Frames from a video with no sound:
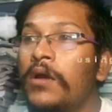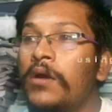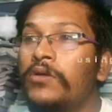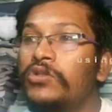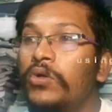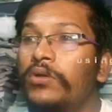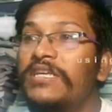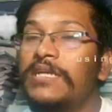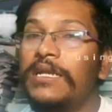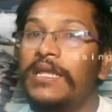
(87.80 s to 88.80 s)
So
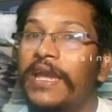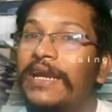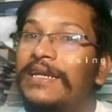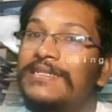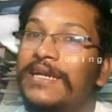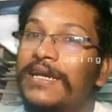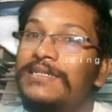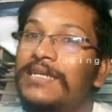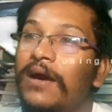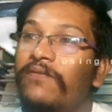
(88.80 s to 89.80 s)
these are the 8
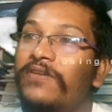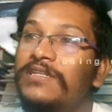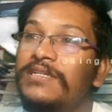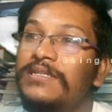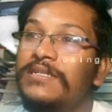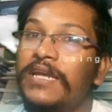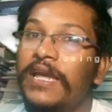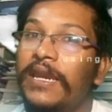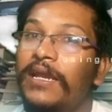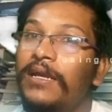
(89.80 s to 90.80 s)
states which is
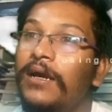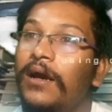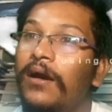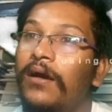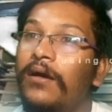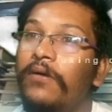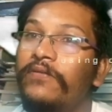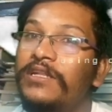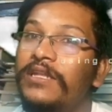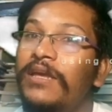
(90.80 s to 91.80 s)
sharing
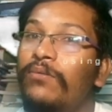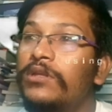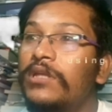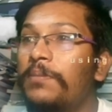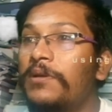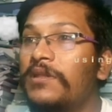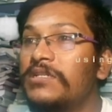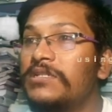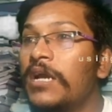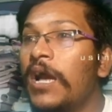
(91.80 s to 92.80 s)
with the Uttara Pradesh,